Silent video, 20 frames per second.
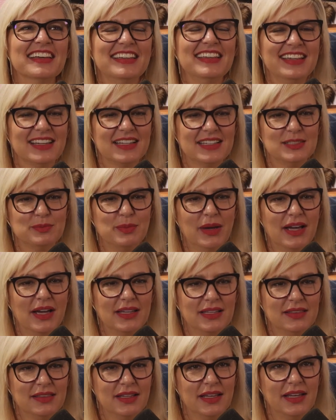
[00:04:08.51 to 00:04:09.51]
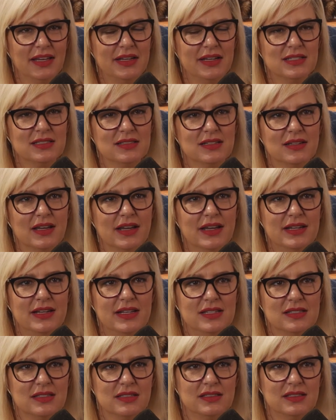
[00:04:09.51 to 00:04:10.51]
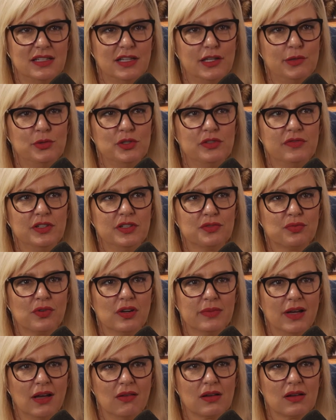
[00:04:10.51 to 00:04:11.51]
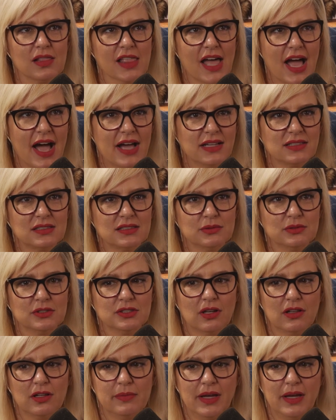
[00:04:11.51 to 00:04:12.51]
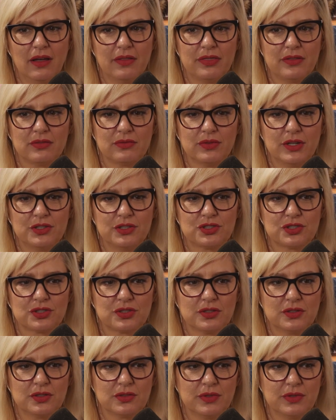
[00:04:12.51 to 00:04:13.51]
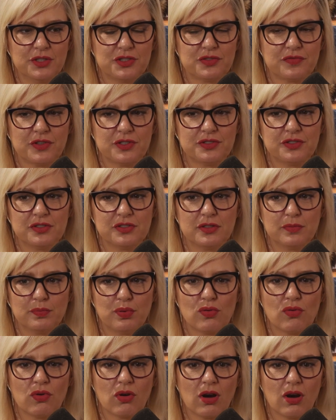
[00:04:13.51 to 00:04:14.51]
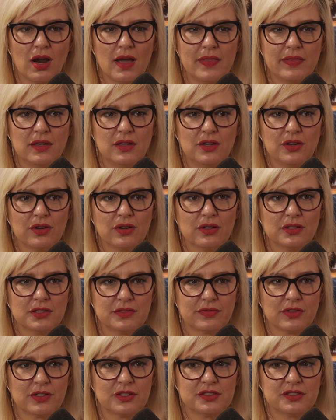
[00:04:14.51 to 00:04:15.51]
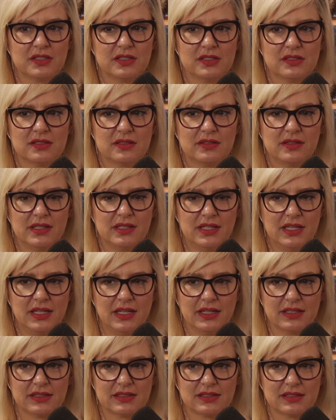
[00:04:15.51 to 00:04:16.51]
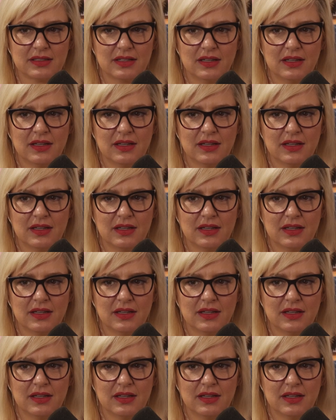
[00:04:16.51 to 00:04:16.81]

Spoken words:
Yeah, because back in the 80s and the 90s, the teen movies were about class. It was all about the rich versus the poor, and the nerds versus the geeks.